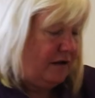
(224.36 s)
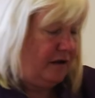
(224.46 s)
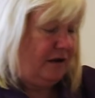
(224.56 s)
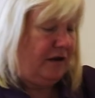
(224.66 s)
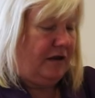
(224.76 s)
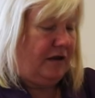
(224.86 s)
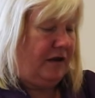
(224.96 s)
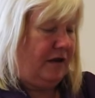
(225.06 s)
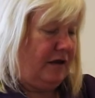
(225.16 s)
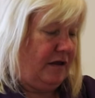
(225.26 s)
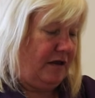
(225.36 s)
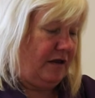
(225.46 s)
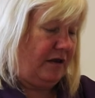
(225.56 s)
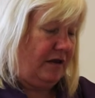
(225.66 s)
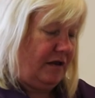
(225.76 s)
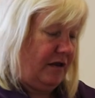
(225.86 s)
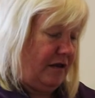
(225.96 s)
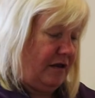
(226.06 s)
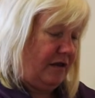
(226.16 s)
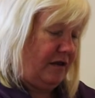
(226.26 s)

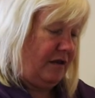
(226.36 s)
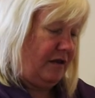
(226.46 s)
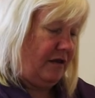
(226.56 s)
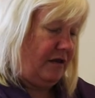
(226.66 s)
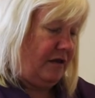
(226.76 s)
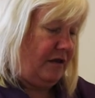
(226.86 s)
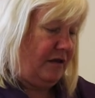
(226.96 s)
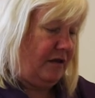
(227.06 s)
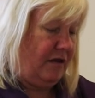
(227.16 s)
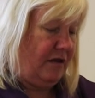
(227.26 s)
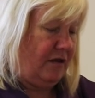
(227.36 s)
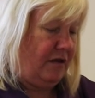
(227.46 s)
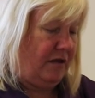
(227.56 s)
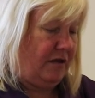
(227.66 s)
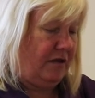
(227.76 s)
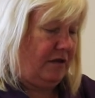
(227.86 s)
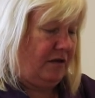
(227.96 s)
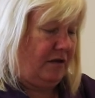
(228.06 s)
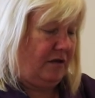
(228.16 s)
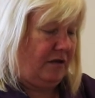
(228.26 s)

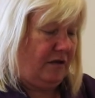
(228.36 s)
[no speech]